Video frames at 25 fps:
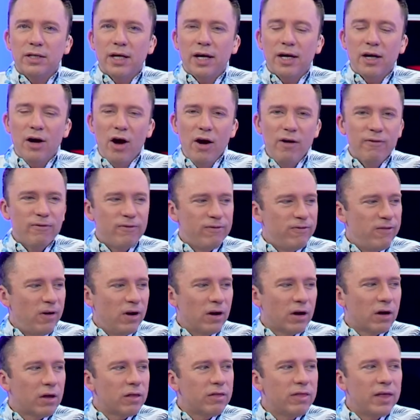They kind of
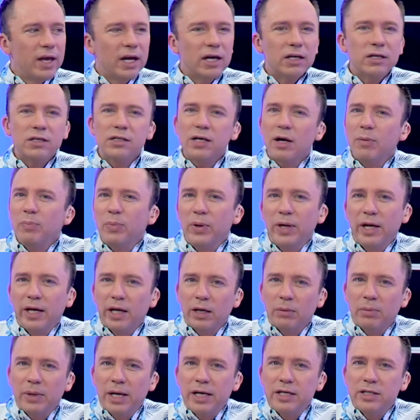funk things up a
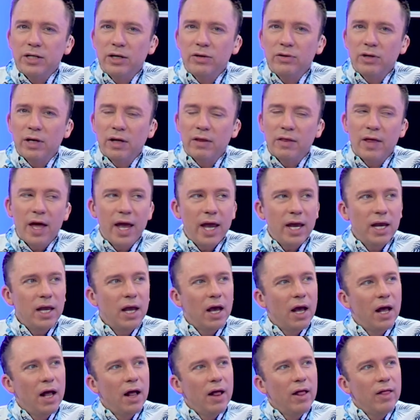little bit, don't they?
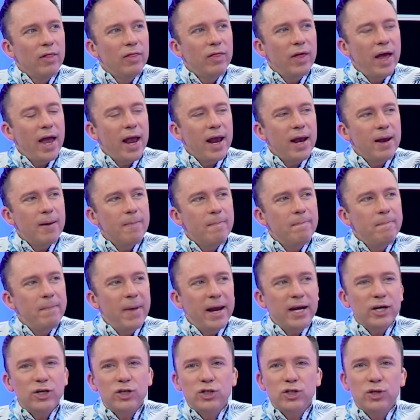They
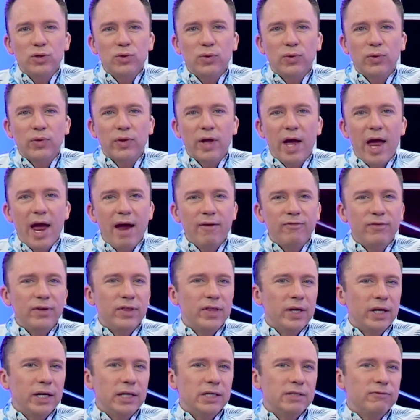make sure that
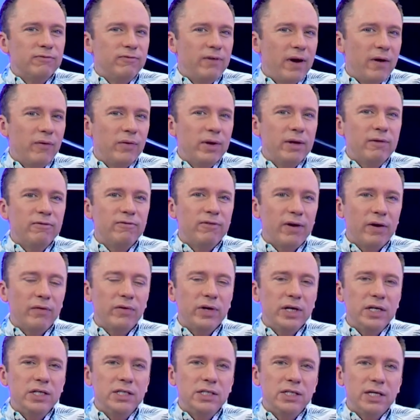everything is very,
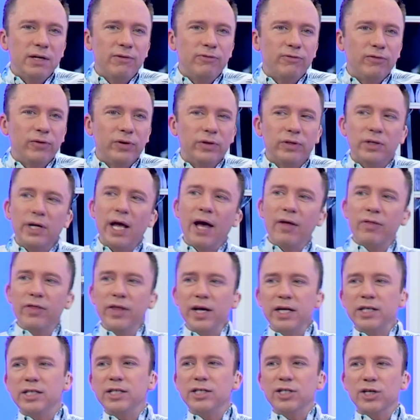very different. Now,
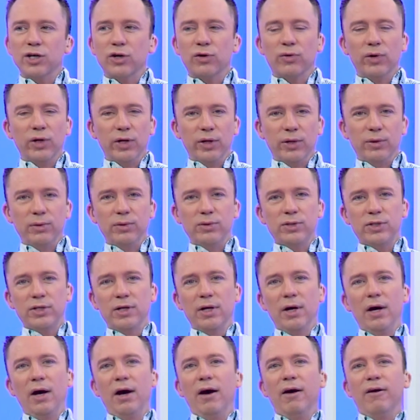this is a cruise
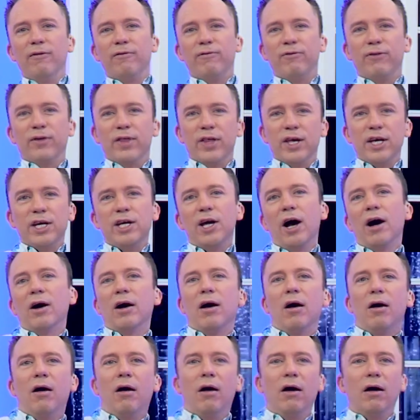for the young
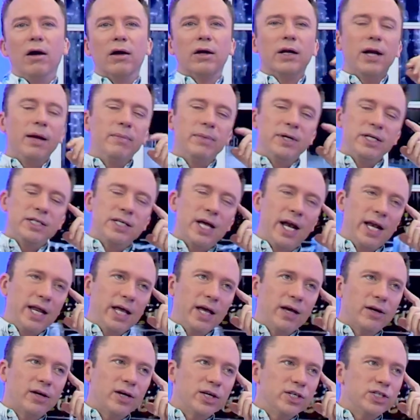at heart, let me tell
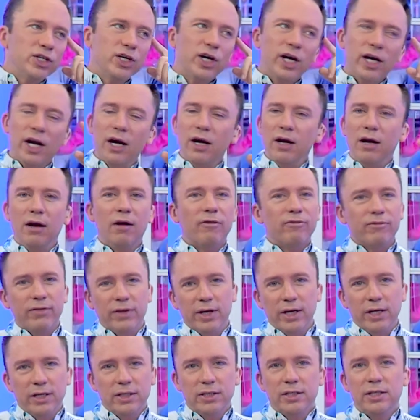you, because you're going to love
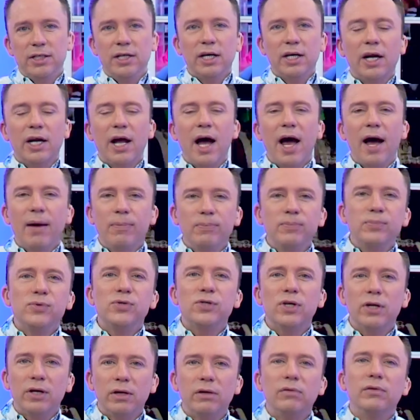this. to
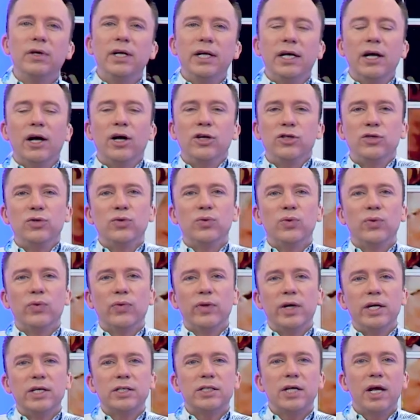absolutely adore
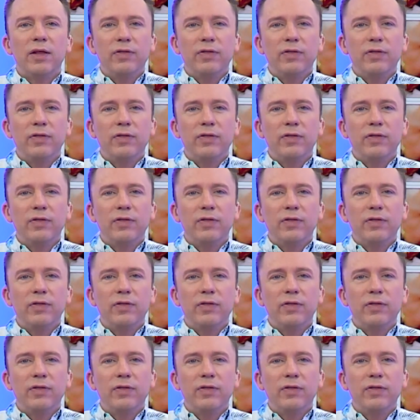this.